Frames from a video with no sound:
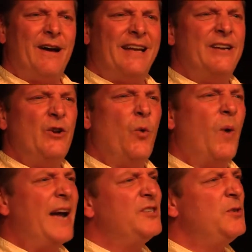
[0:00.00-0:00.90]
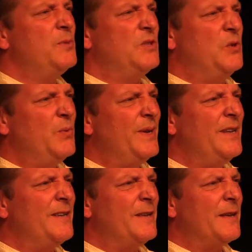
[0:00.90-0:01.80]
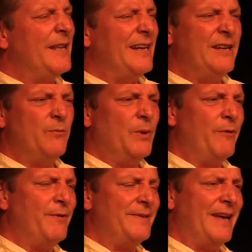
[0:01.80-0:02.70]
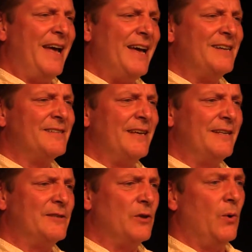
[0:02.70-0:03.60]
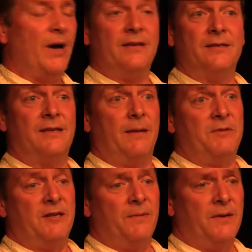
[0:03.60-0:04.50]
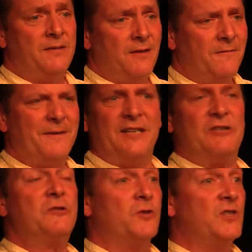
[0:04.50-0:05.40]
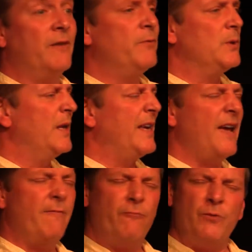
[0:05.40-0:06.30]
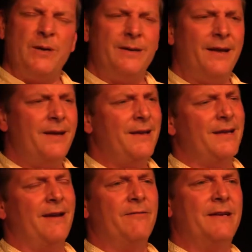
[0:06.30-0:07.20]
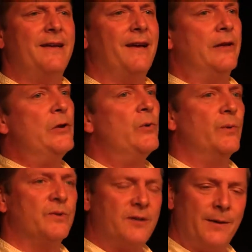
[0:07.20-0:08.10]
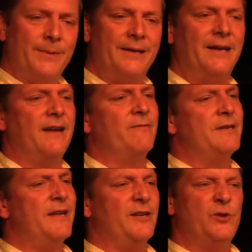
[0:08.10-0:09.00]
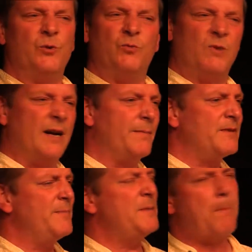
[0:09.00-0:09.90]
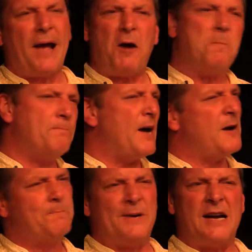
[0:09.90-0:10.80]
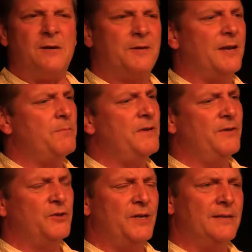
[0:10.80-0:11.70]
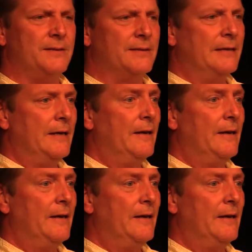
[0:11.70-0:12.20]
I didn't know why she was doing it, and I didn't really think to ask, and so I just kept it to myself, and I just suffered, like every day I knew it was coming, and every day she would run up to me, pow, pow, pow, kick me in the shins.